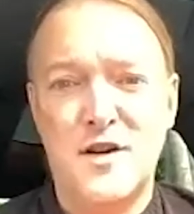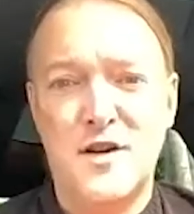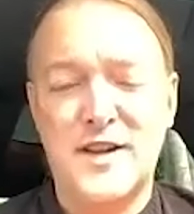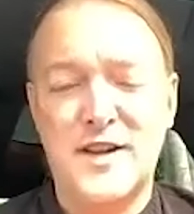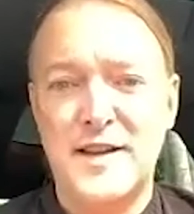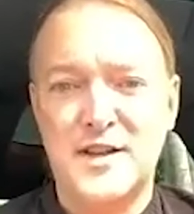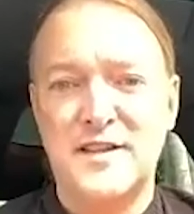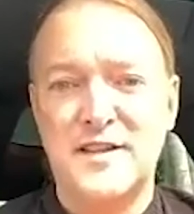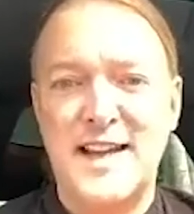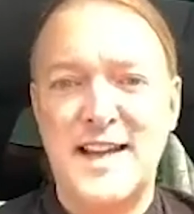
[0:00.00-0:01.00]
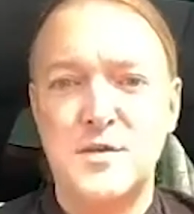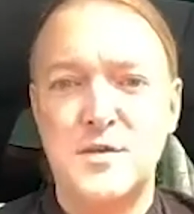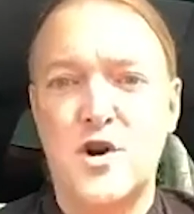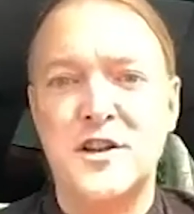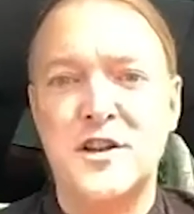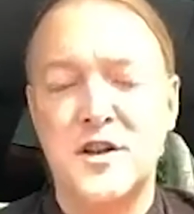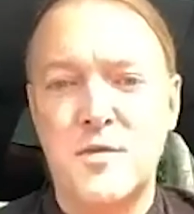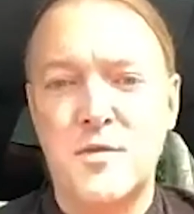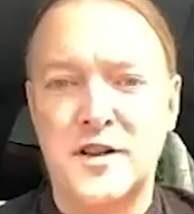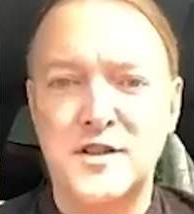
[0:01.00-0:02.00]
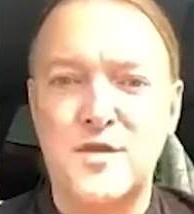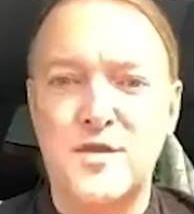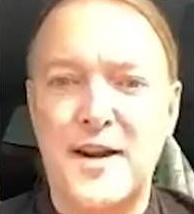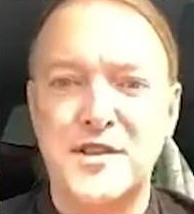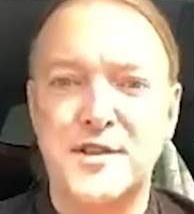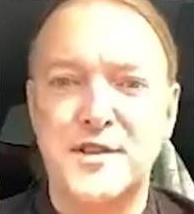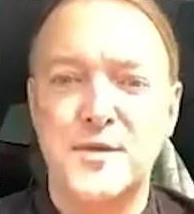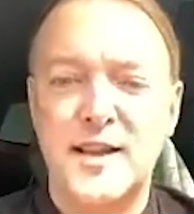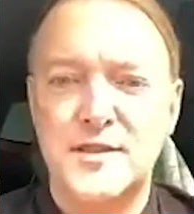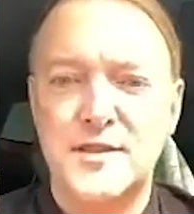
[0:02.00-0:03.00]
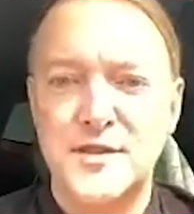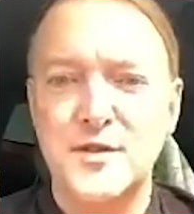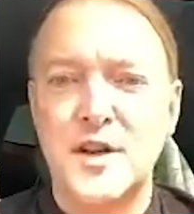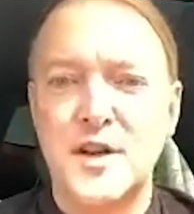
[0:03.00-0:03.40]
GAN's kind of go to market strategy, because we get to